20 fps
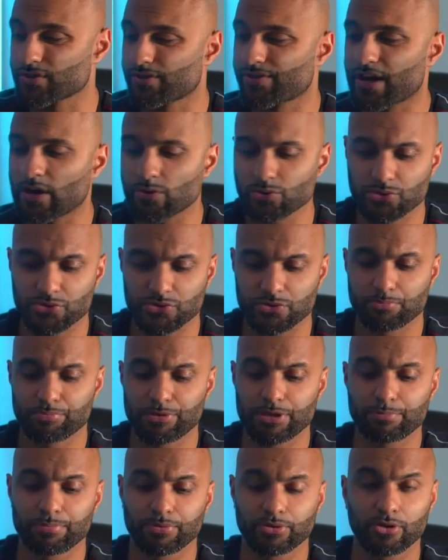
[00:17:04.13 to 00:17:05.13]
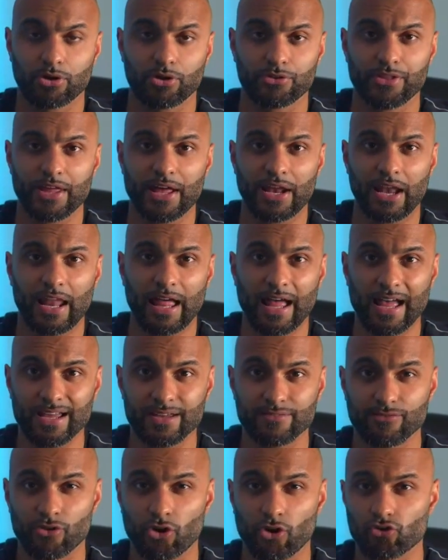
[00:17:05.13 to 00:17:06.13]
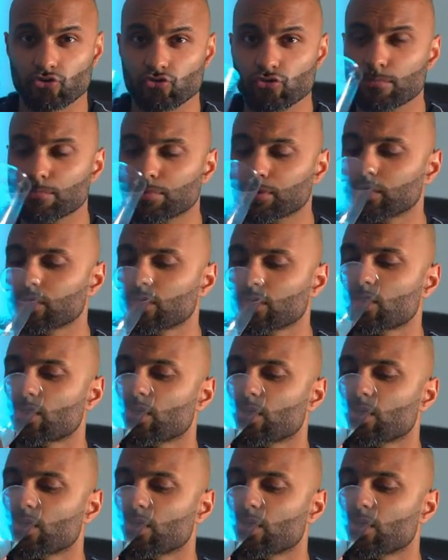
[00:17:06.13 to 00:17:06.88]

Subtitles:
of thousands of people on their live on Rumble.